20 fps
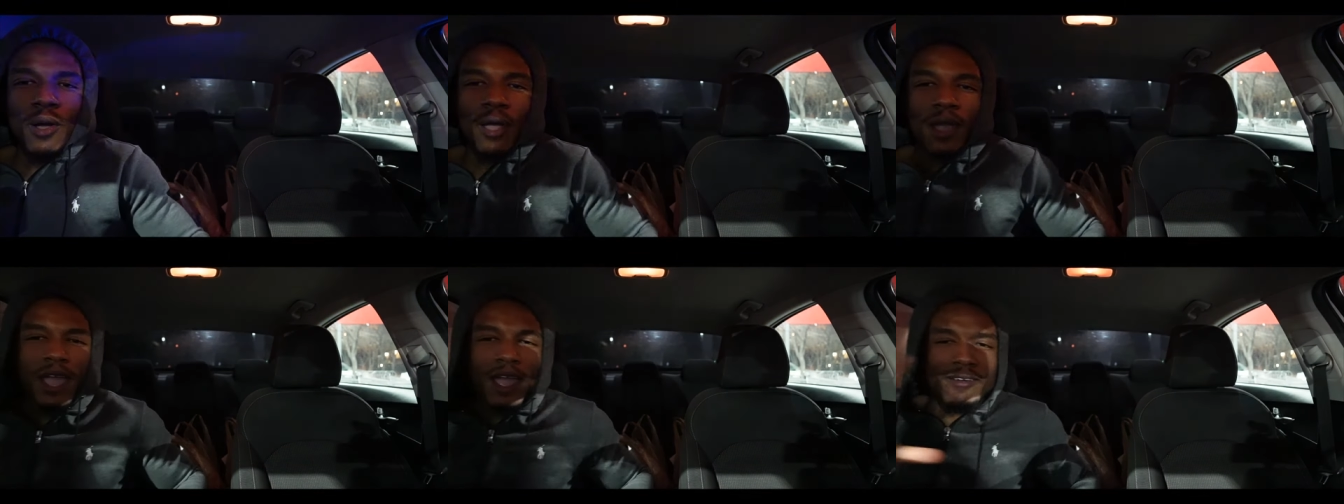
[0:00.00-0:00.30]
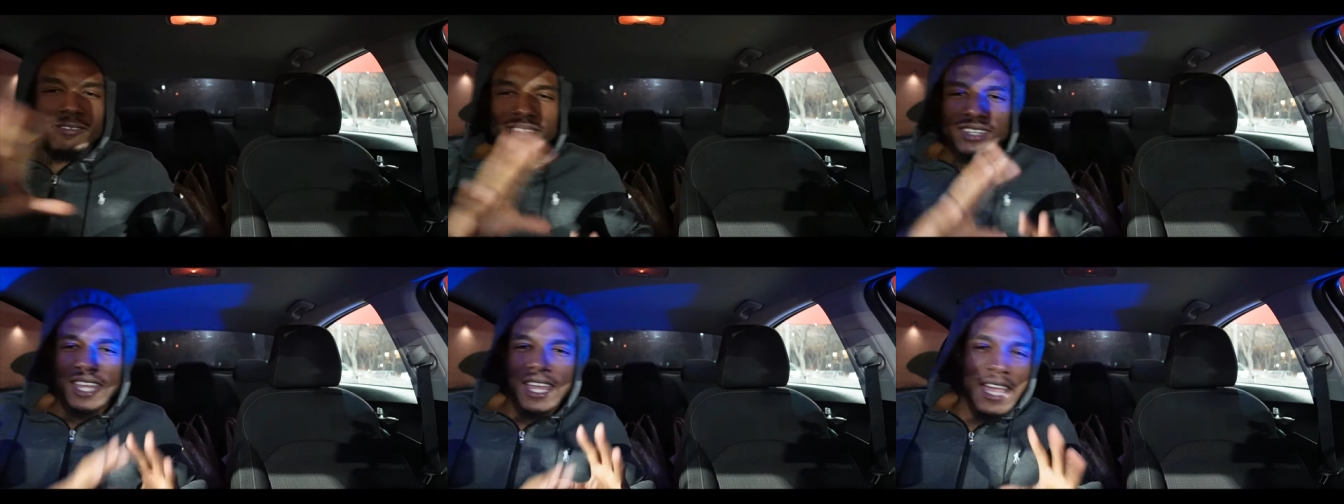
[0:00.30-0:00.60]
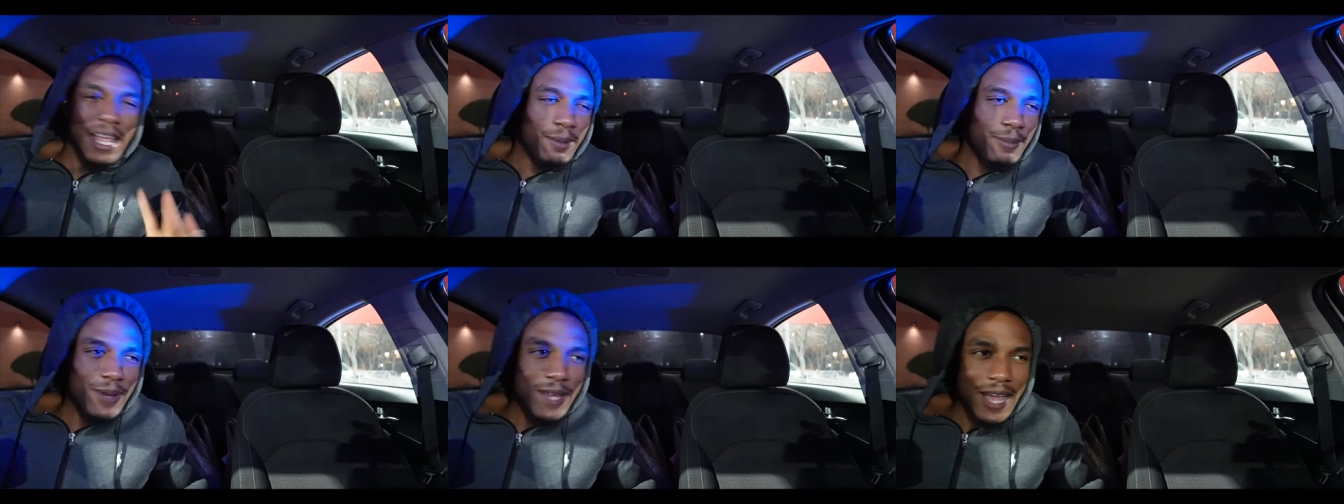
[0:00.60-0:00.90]

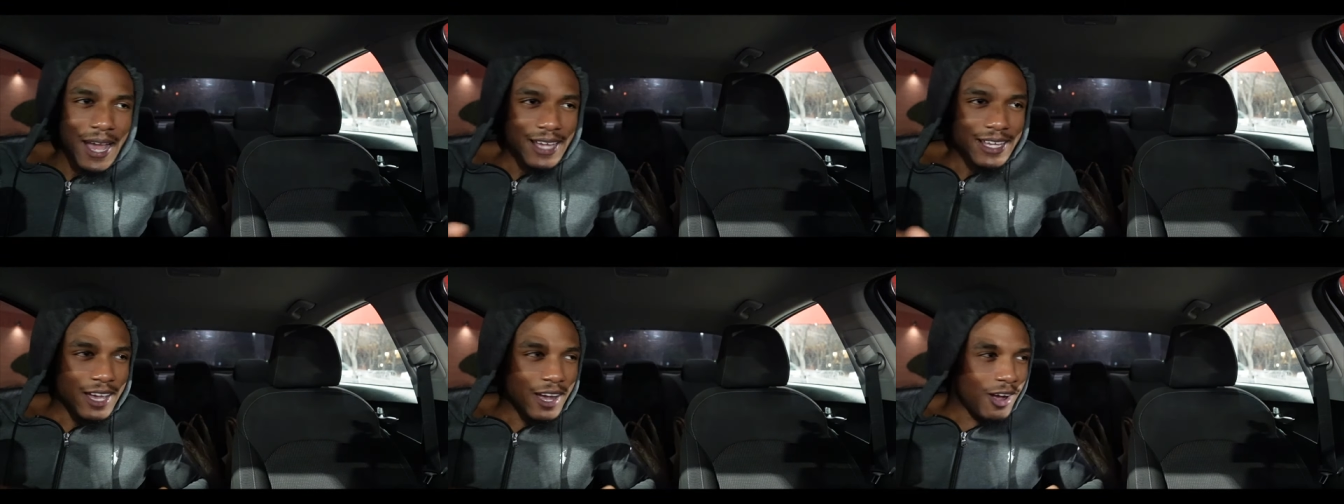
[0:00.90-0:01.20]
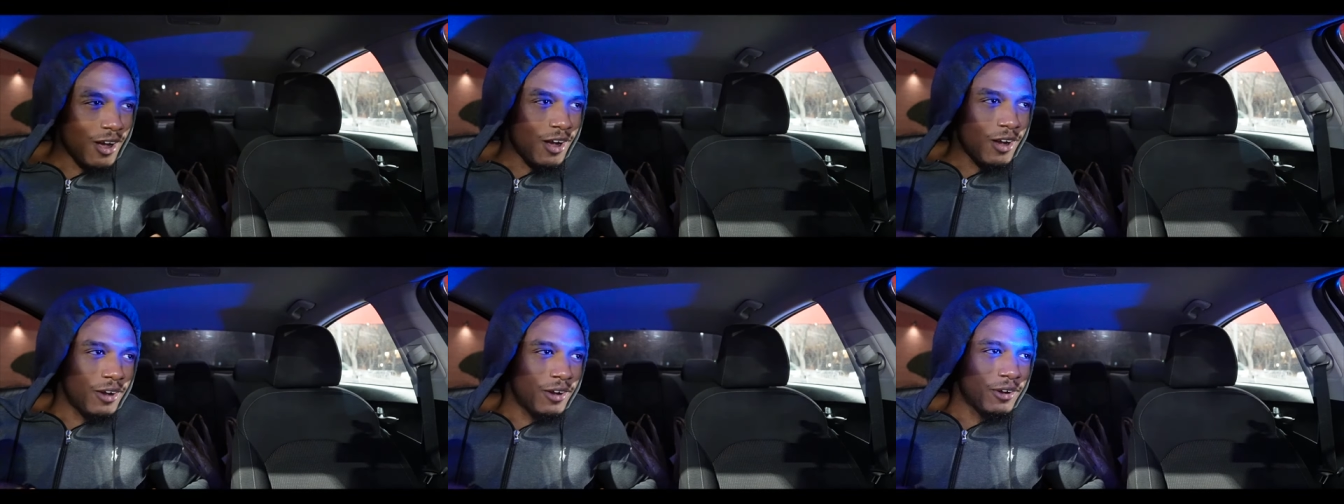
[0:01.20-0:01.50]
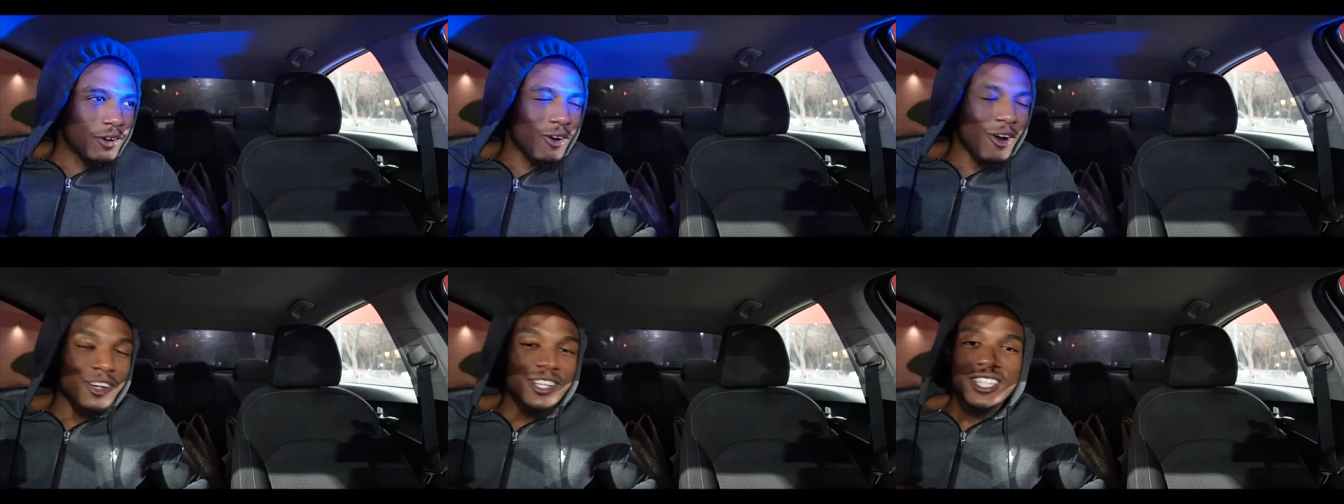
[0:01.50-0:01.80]
everything we got
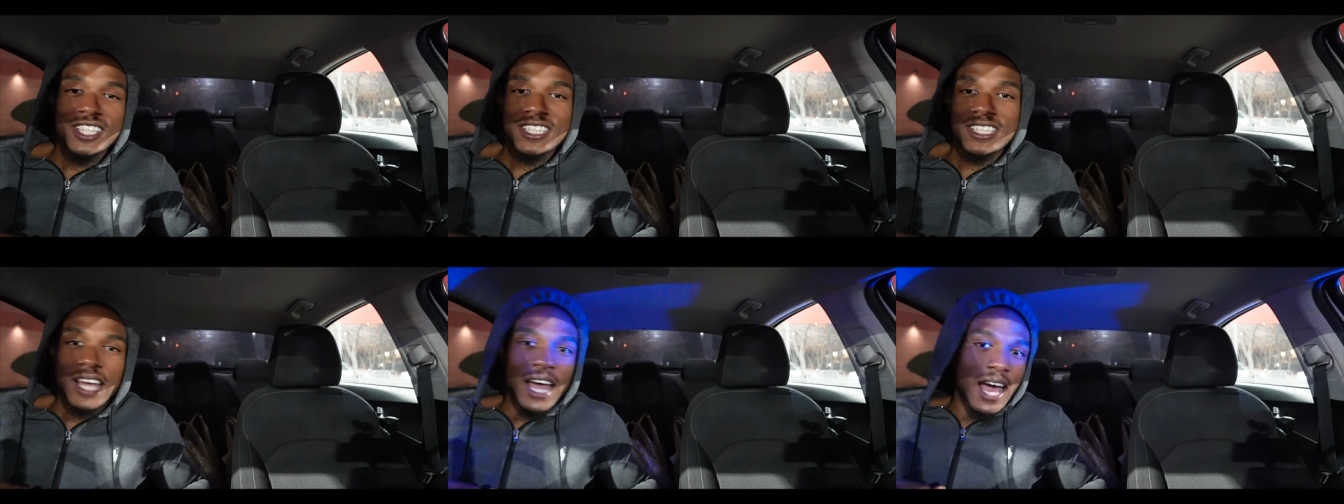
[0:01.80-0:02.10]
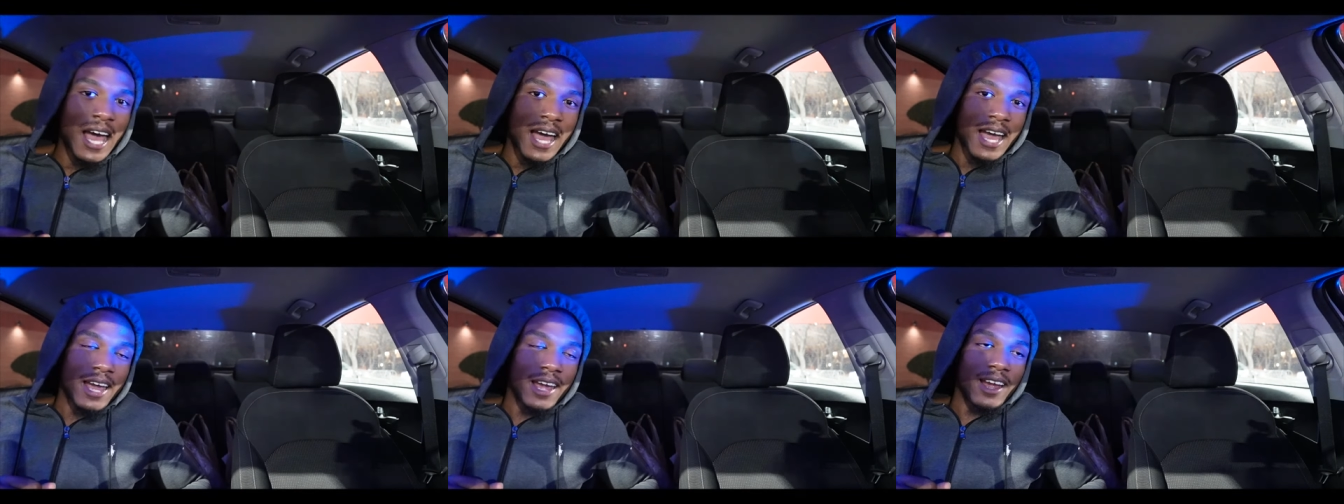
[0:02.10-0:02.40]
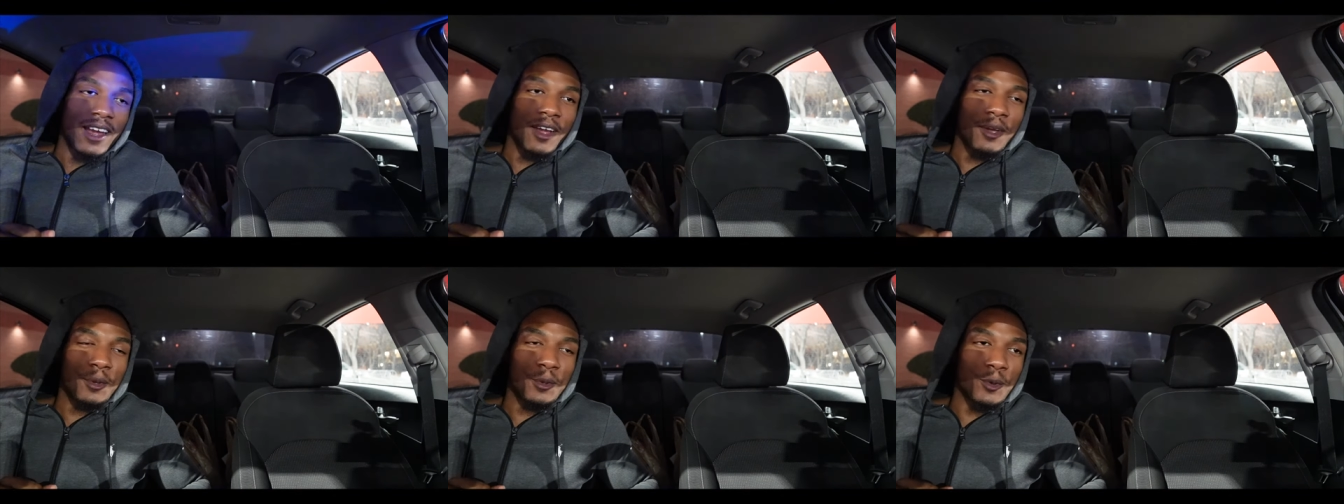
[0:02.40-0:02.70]
y'all groceries is
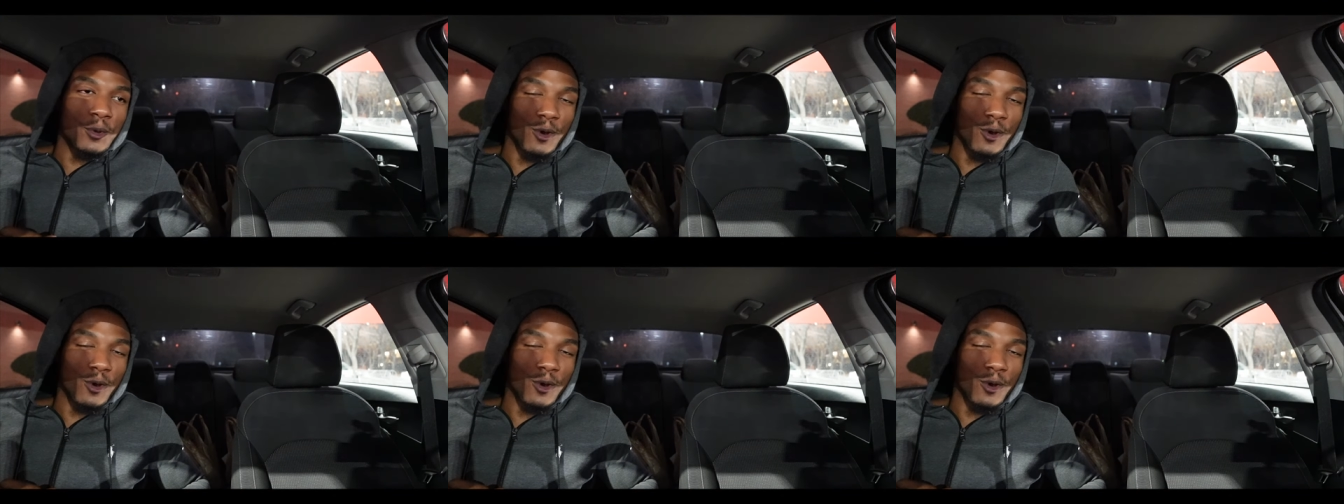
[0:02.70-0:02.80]
high